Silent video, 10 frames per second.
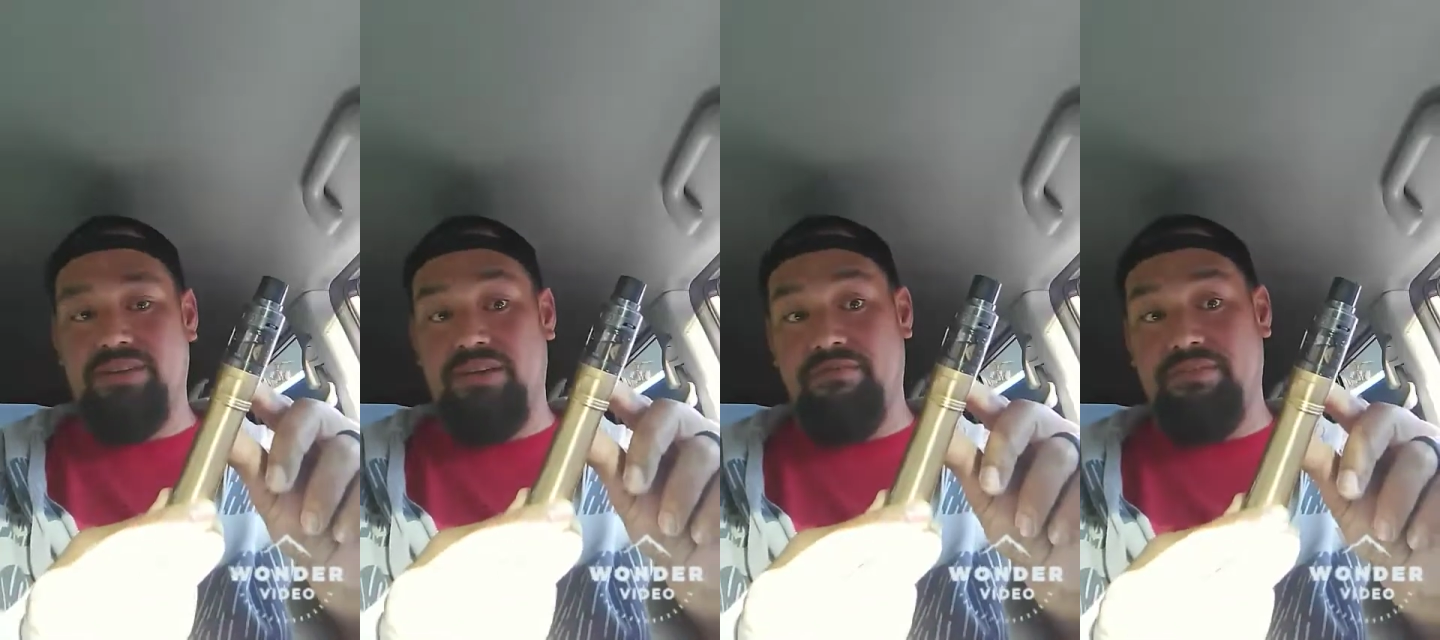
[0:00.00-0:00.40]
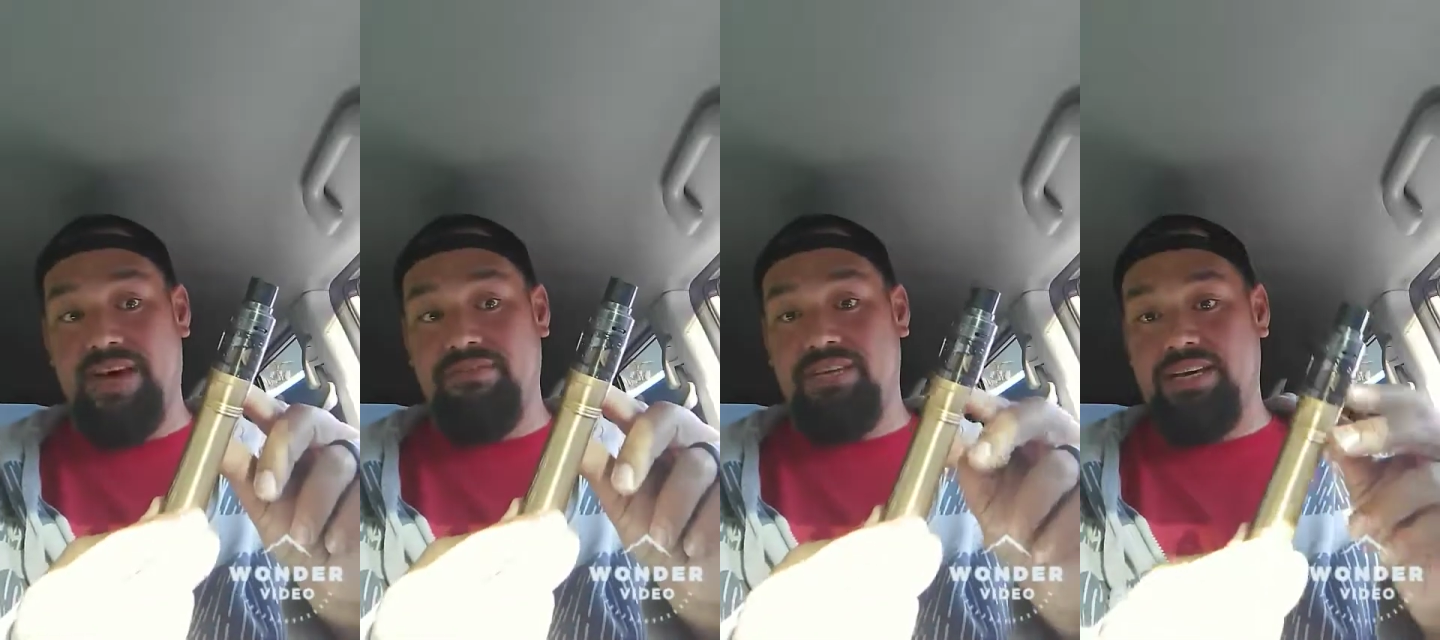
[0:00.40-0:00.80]
There's a
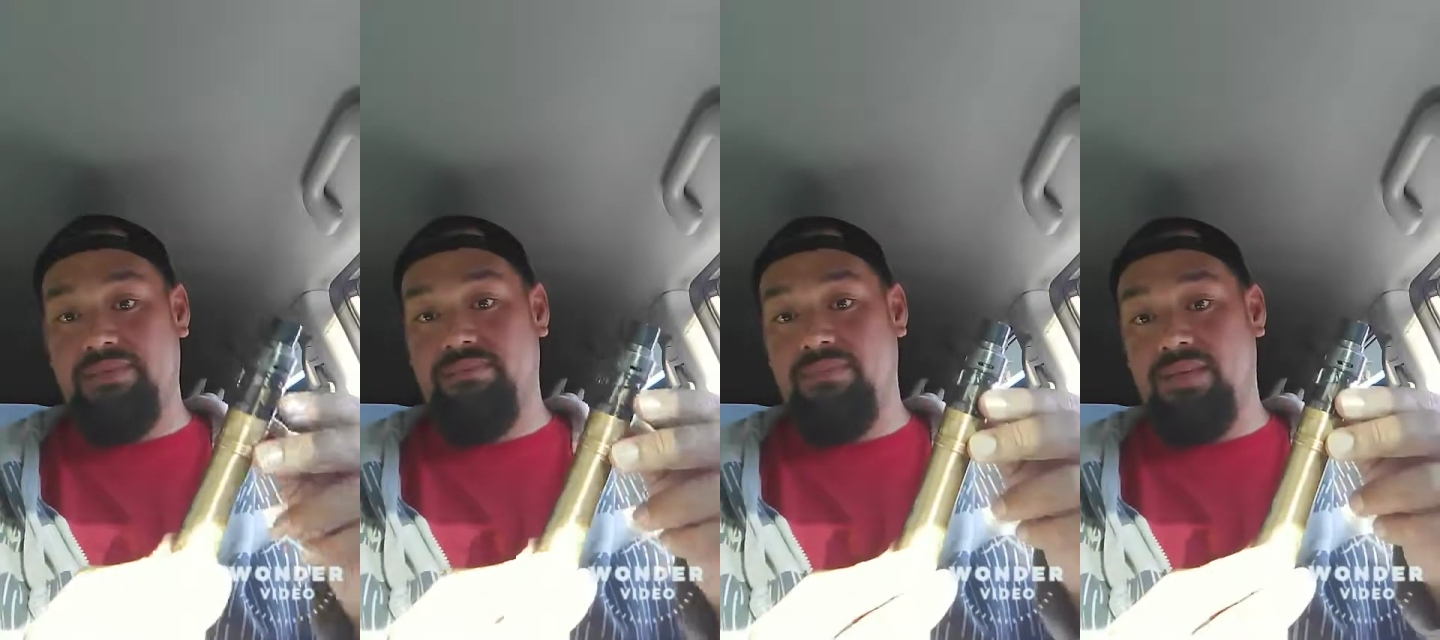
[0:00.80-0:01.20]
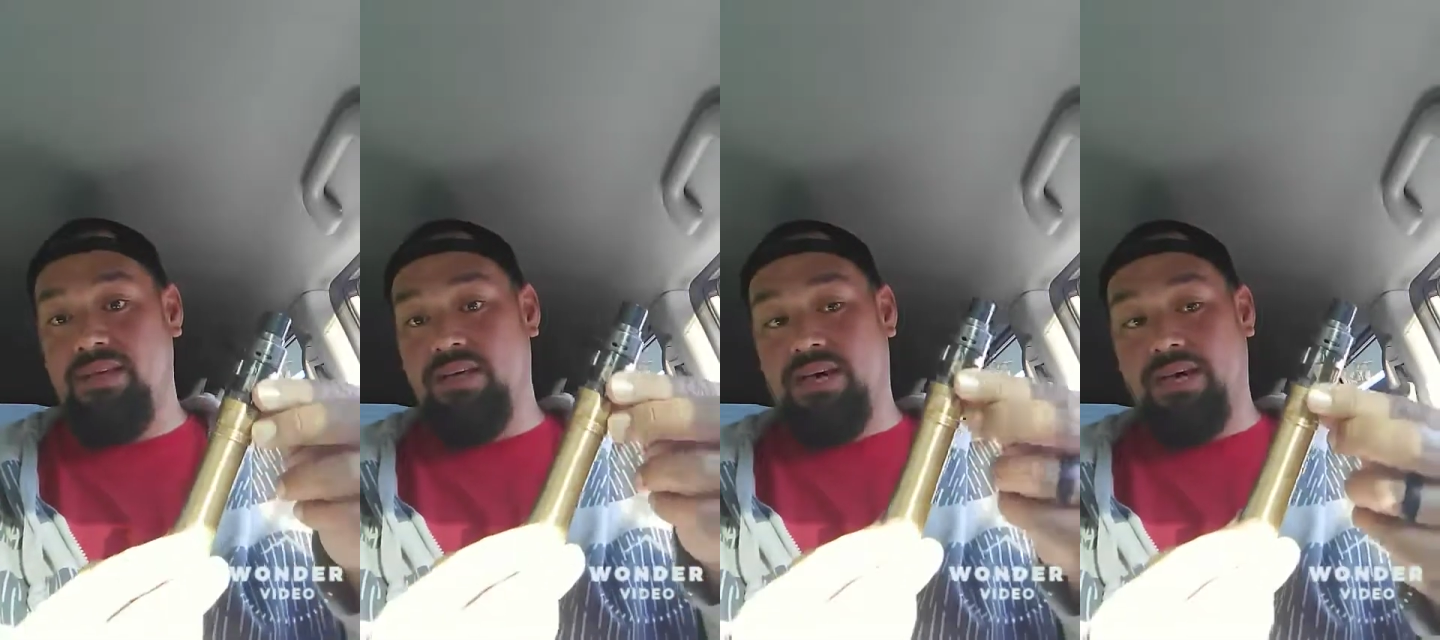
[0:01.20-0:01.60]
510
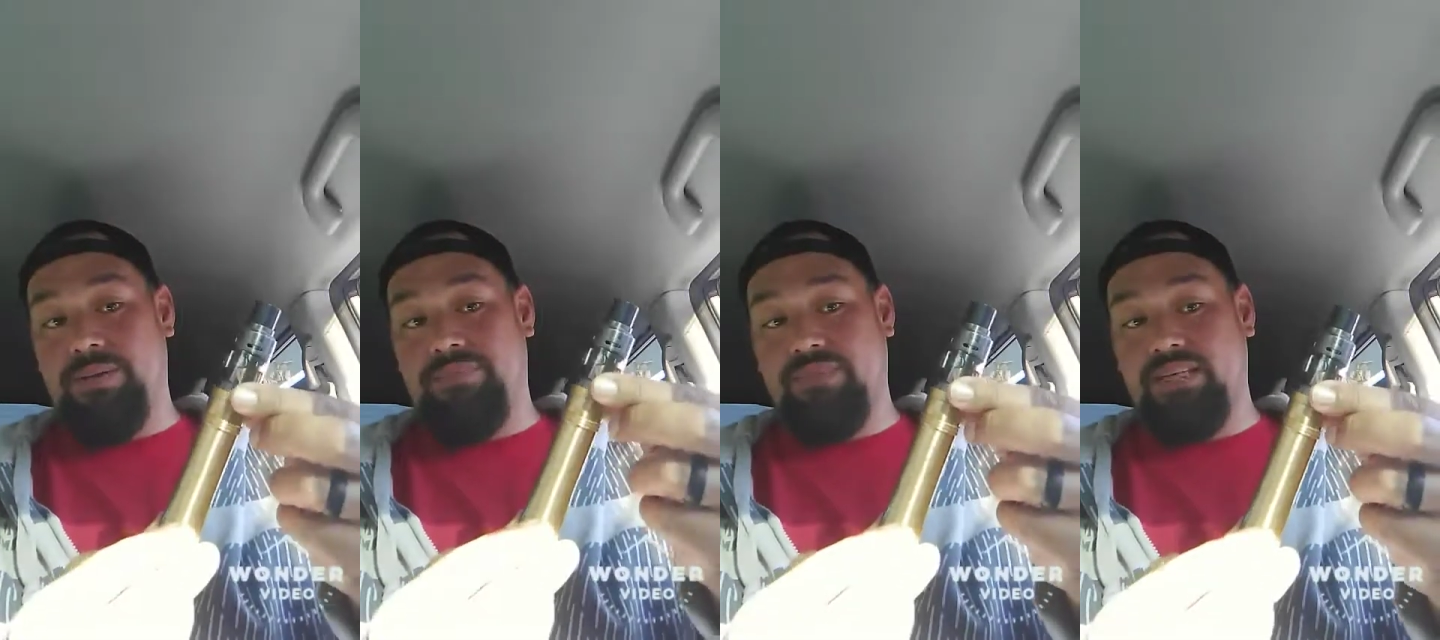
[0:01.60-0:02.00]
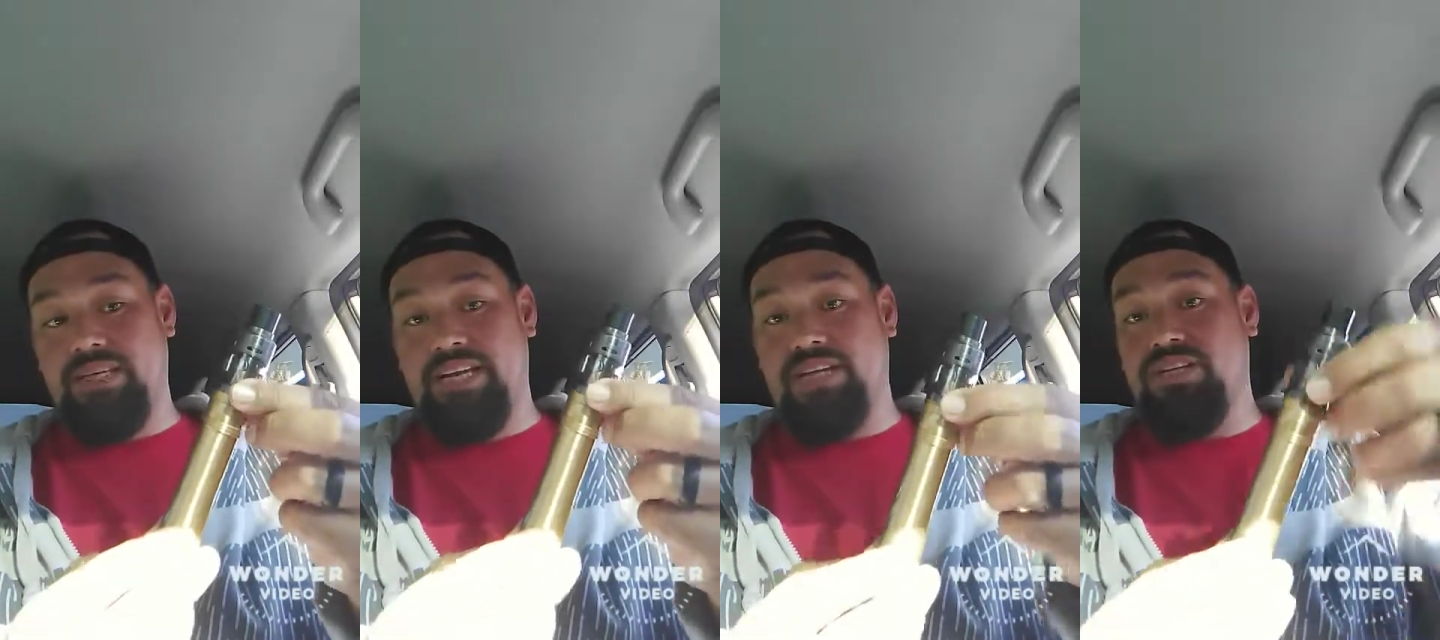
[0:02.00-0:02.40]

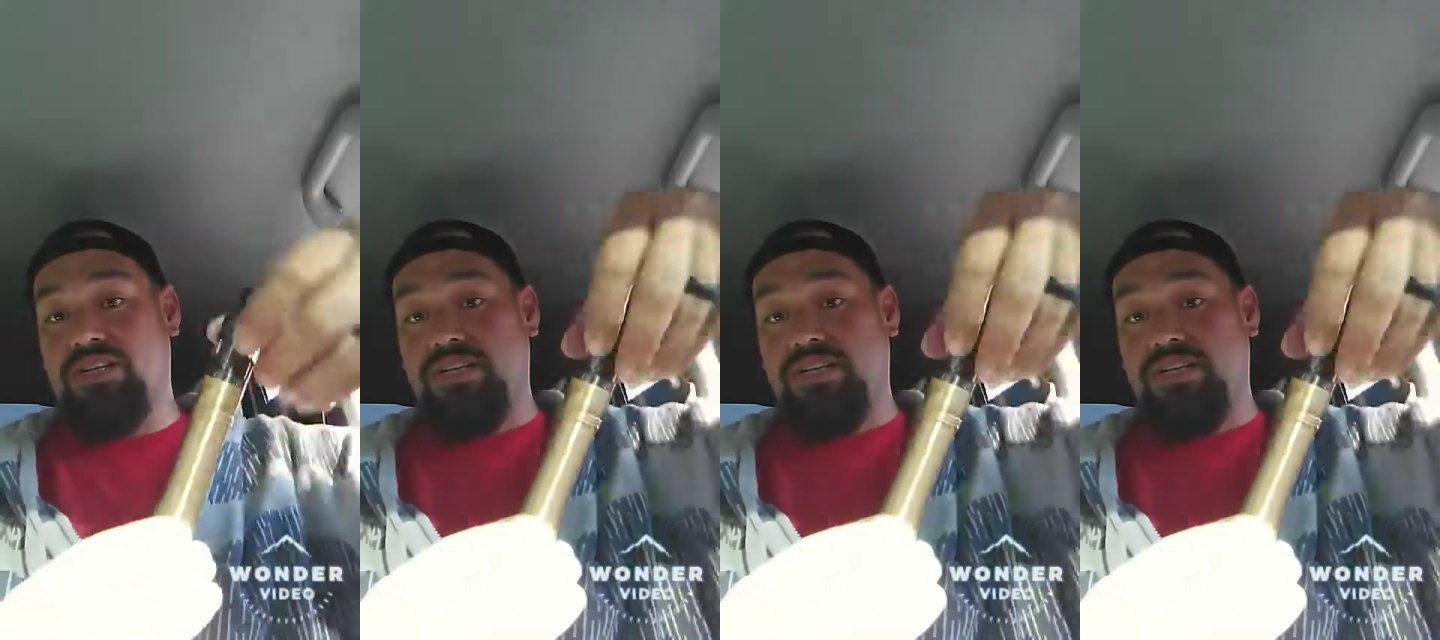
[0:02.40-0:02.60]
connection